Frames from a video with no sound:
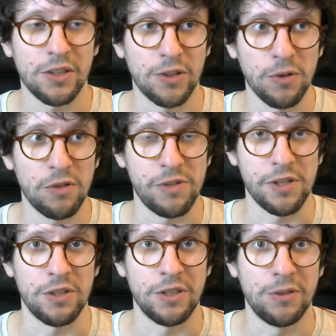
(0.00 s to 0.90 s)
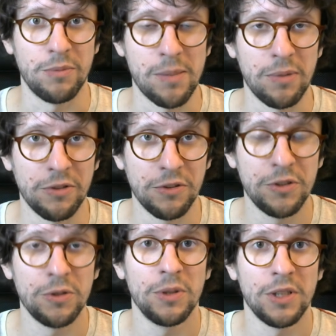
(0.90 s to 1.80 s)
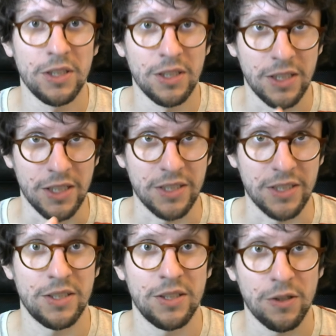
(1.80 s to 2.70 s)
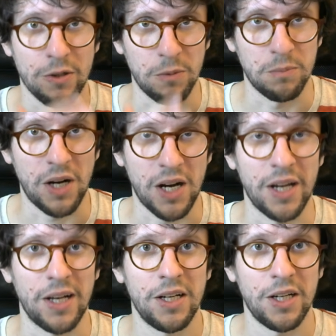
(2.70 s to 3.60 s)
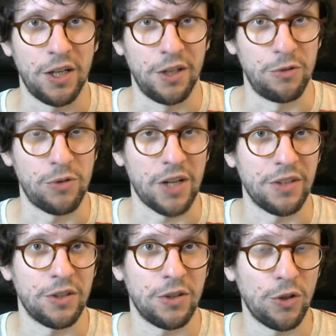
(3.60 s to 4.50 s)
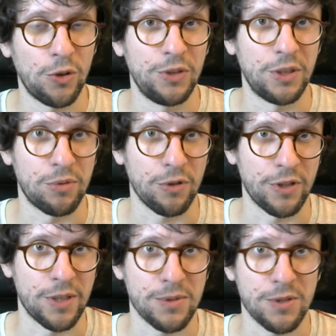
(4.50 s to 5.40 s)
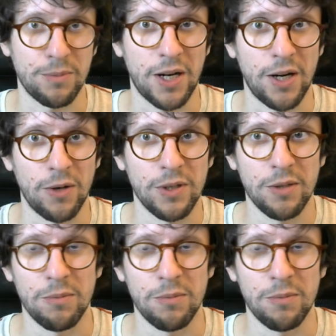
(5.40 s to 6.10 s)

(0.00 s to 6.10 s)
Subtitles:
The only thing you need to be able to do is compile and run Odin program somehow,